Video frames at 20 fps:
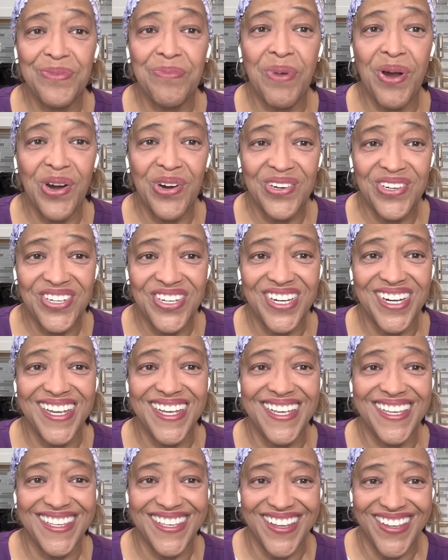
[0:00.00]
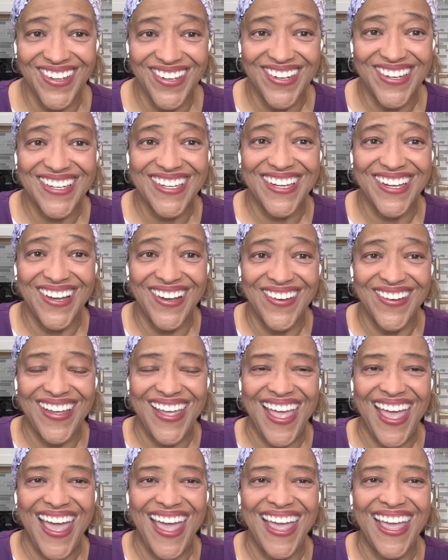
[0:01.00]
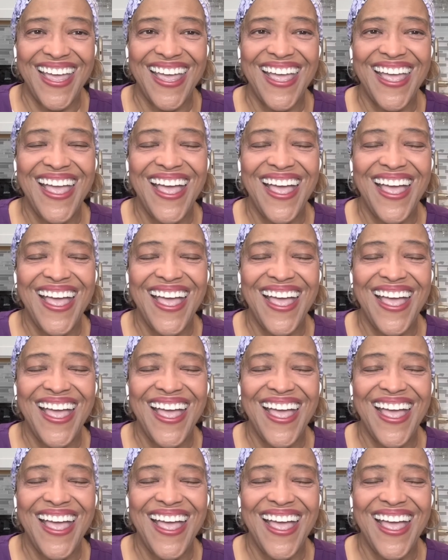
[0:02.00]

Marsha is hooked, okay?